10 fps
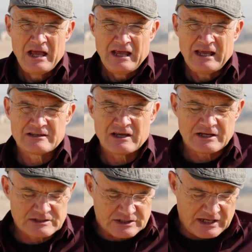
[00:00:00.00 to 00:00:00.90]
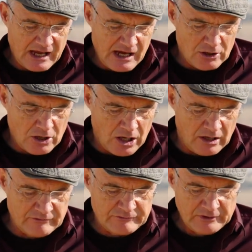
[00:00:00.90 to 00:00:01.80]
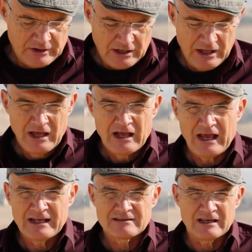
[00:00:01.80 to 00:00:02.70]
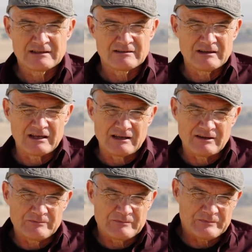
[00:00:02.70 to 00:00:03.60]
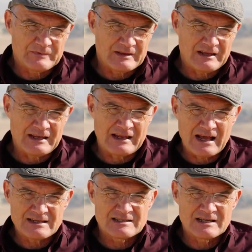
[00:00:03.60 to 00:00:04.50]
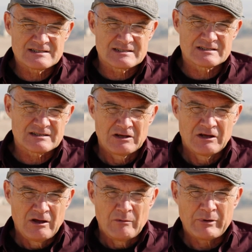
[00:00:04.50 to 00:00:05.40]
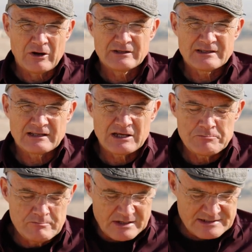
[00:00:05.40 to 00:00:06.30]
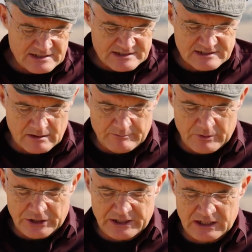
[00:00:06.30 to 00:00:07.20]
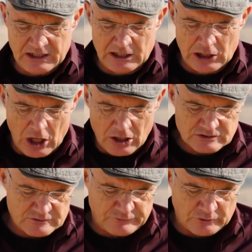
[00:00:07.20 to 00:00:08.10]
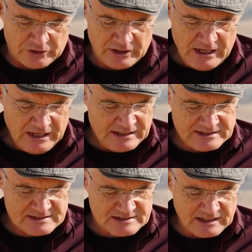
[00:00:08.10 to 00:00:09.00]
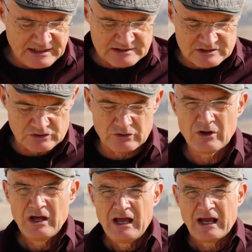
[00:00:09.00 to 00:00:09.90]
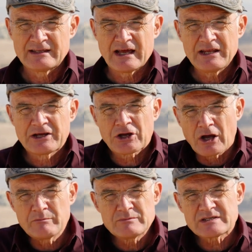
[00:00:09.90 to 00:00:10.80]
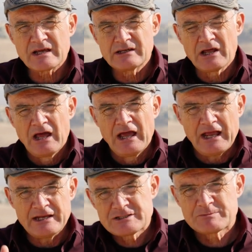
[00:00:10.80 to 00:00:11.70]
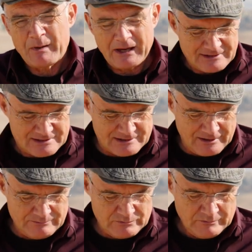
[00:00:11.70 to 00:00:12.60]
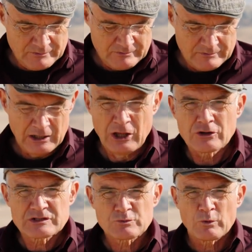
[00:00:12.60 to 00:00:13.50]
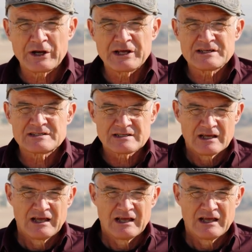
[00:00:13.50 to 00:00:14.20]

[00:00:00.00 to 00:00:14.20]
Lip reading: He takes care of it. It has this part that he misses somebody, he longs for, he seeks to, and then he comes and inspects them, looks what is